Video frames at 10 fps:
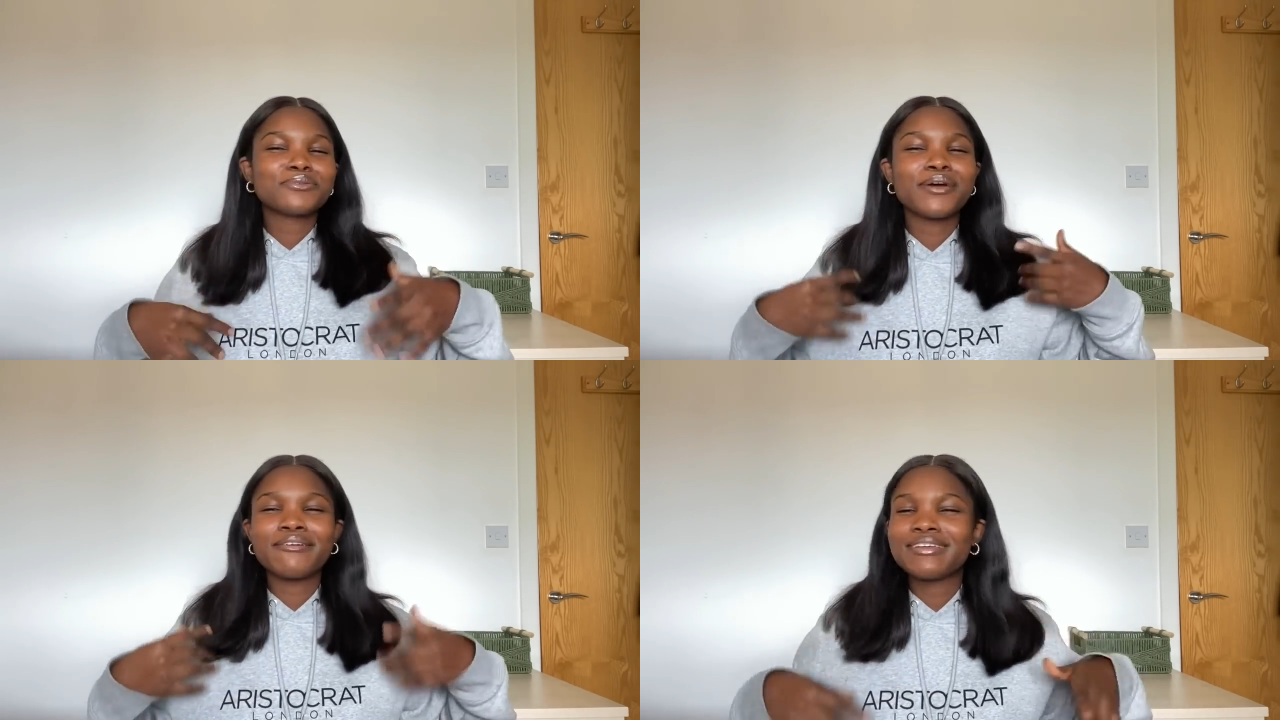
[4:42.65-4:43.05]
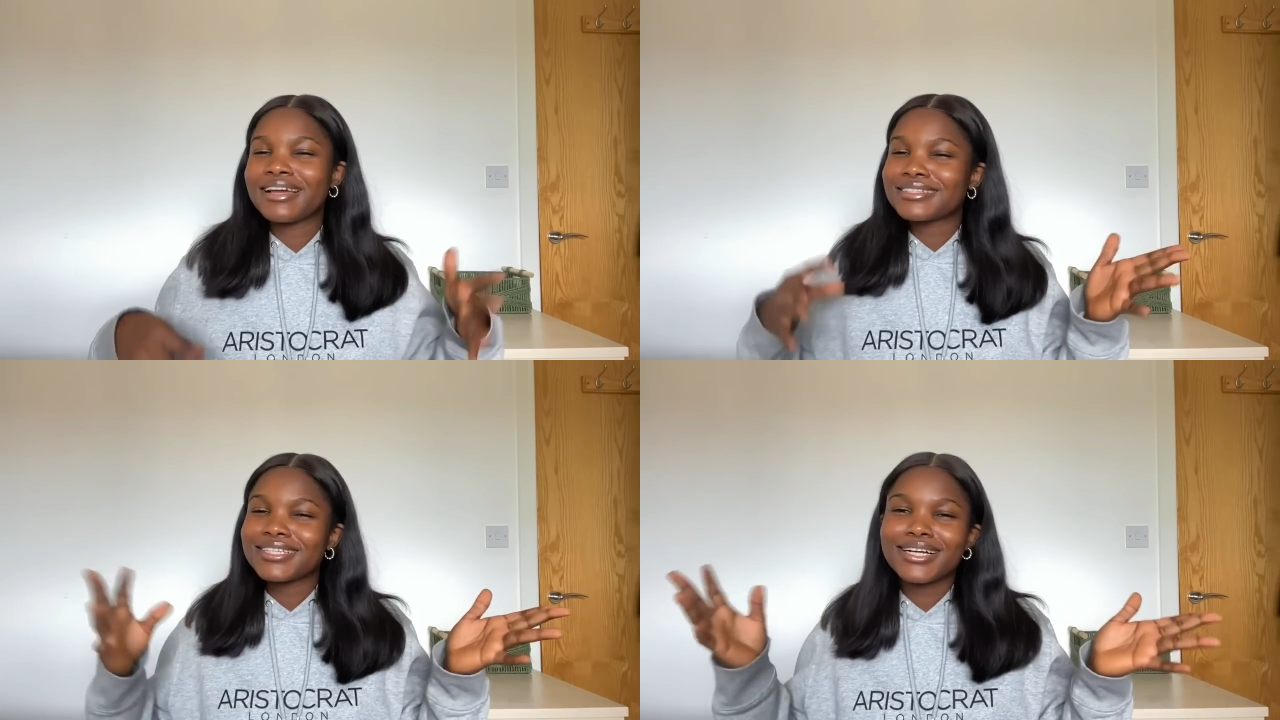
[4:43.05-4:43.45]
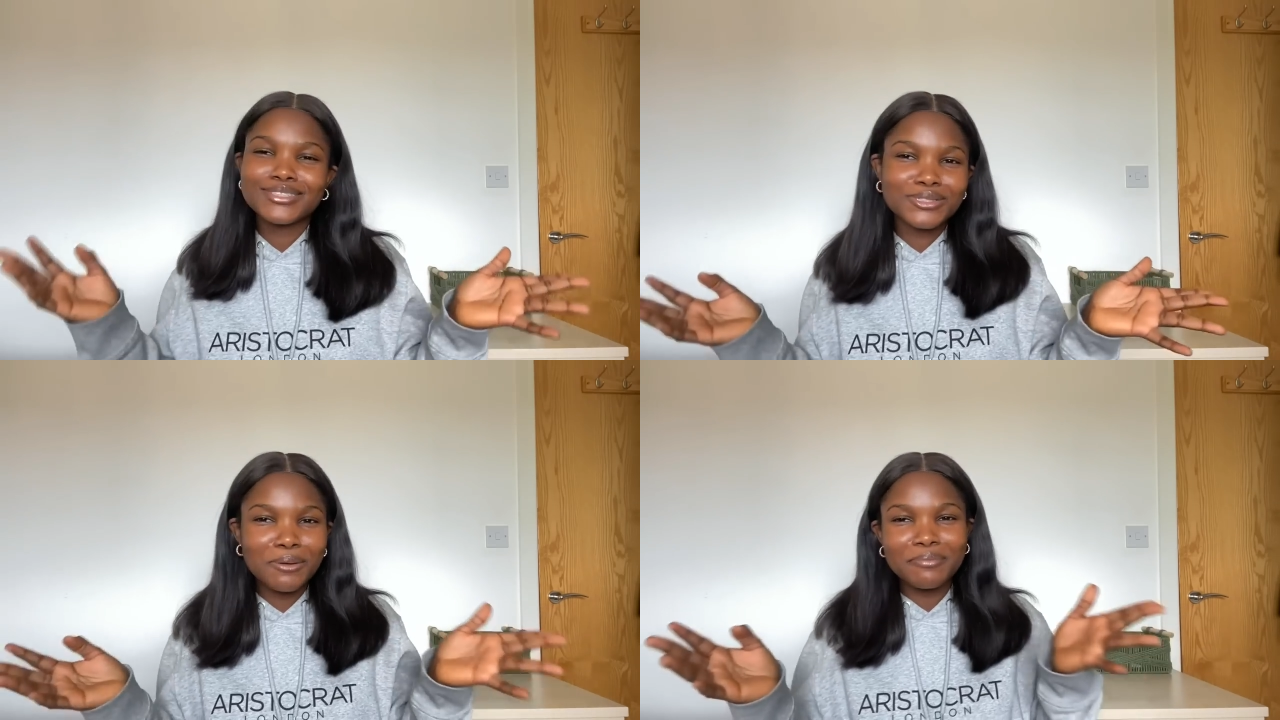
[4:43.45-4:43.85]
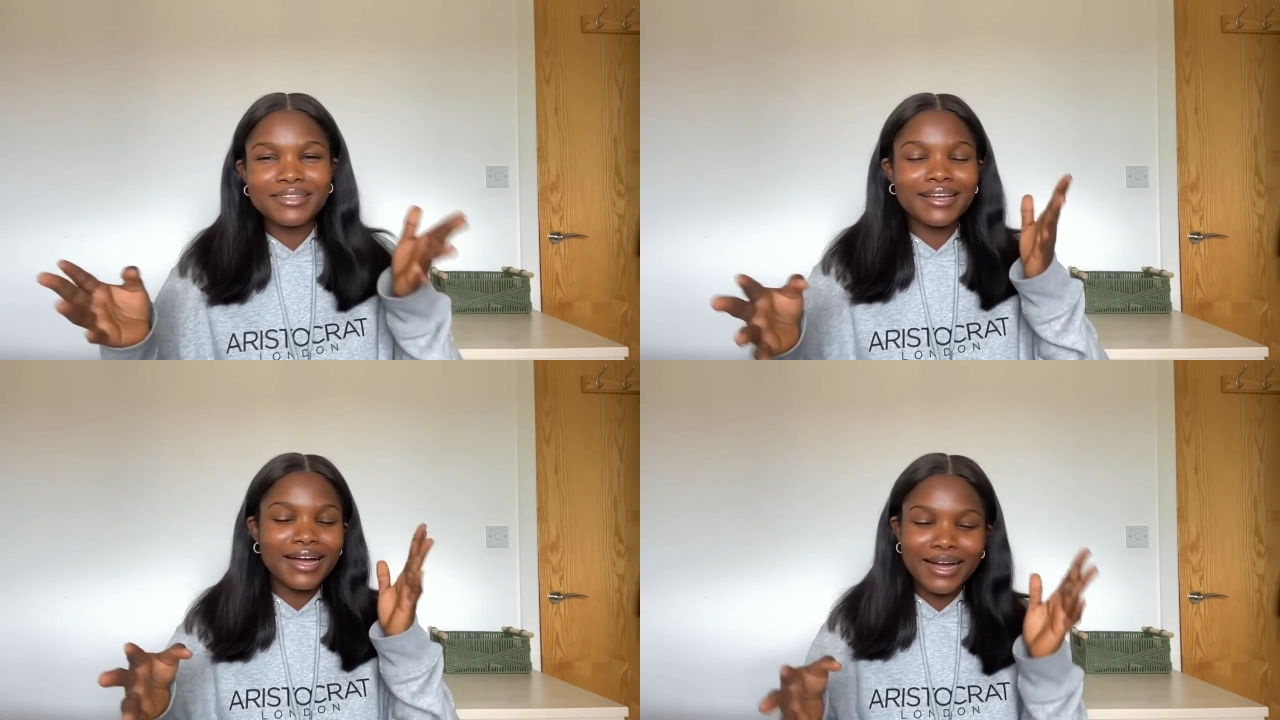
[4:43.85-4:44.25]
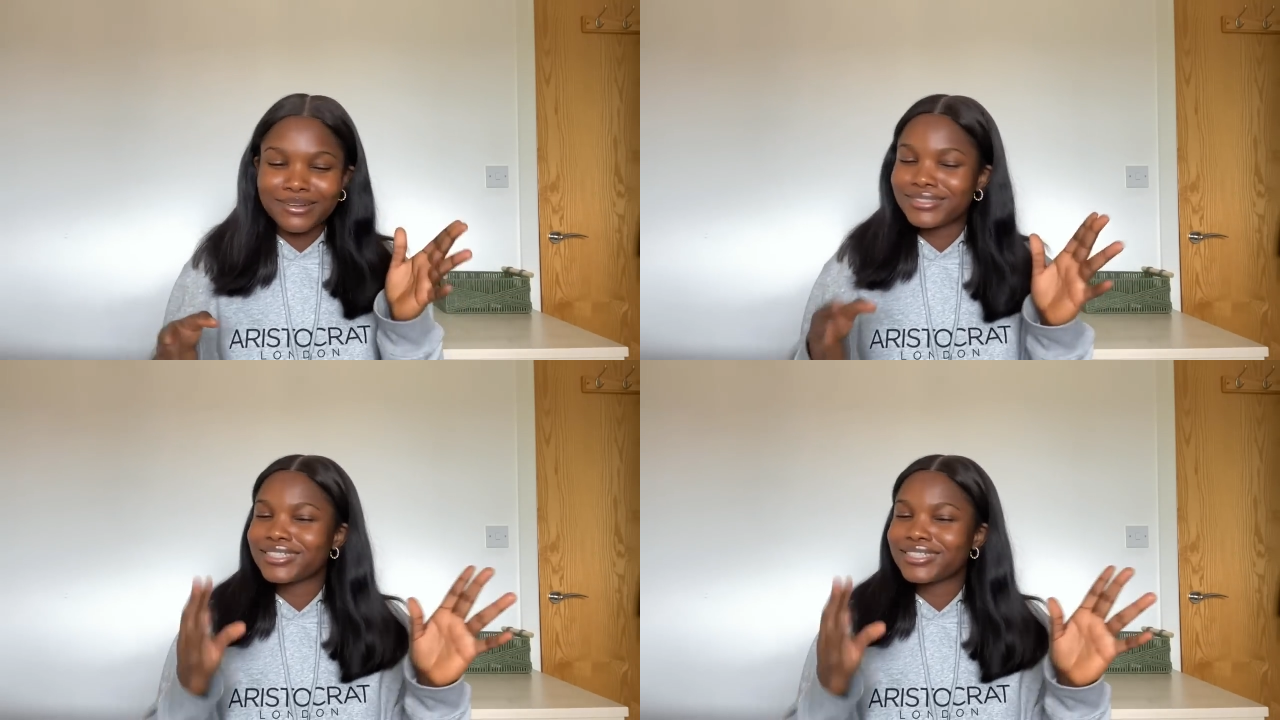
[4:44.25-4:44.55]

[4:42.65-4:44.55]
wearing like tank top in the house,